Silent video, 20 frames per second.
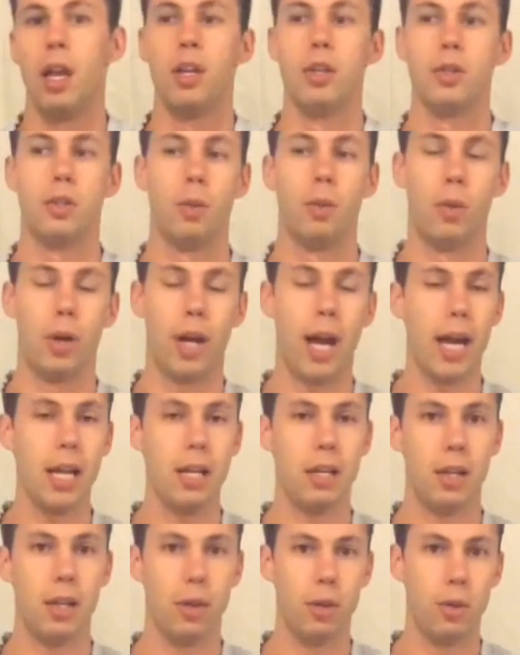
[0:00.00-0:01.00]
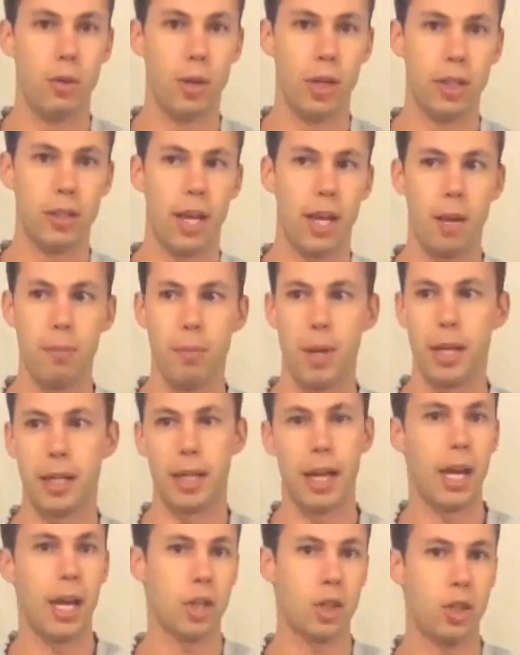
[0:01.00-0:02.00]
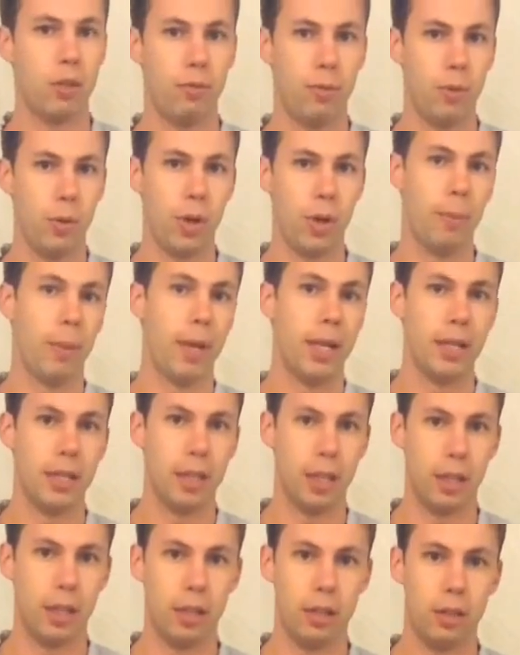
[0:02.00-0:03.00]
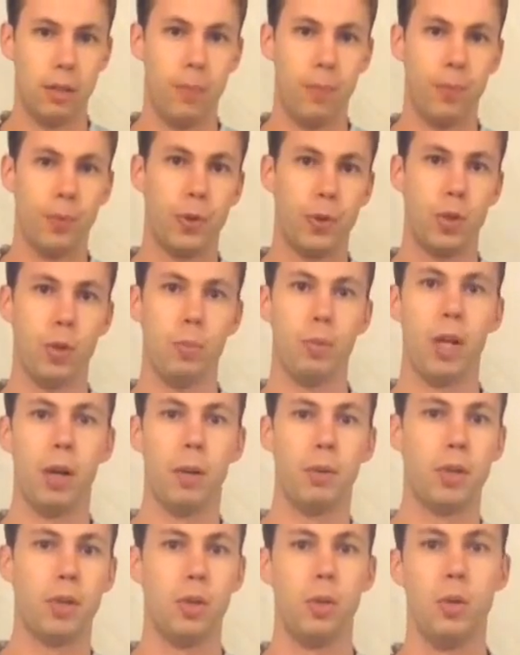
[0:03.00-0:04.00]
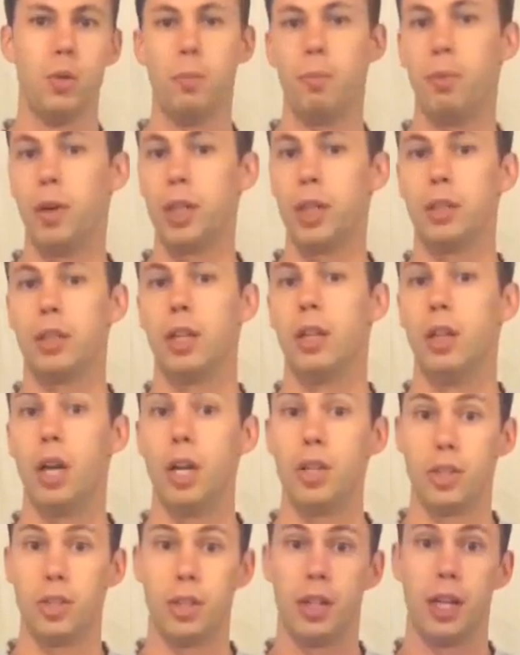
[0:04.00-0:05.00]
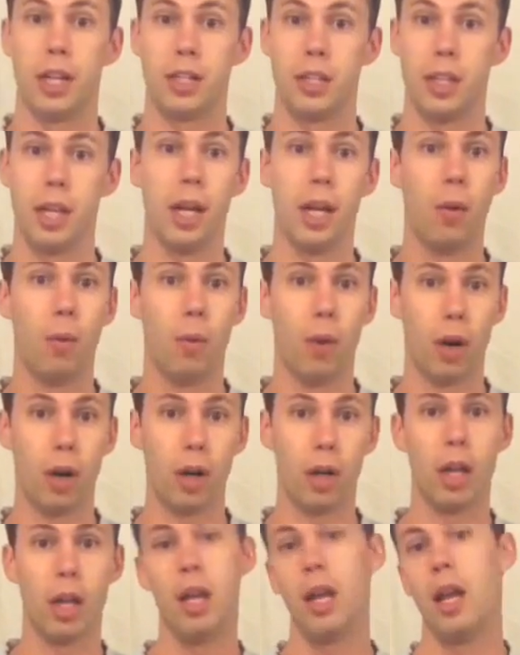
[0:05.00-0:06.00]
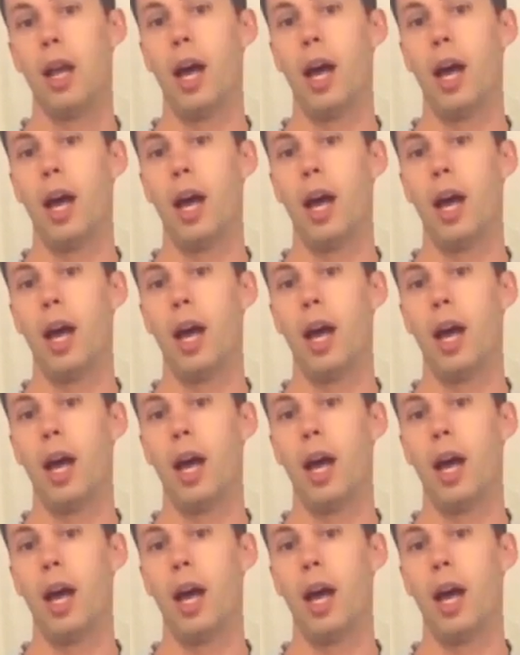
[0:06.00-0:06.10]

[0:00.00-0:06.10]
So what I do is I make extra food at my dinner to be able to bring to lunch the next day at work.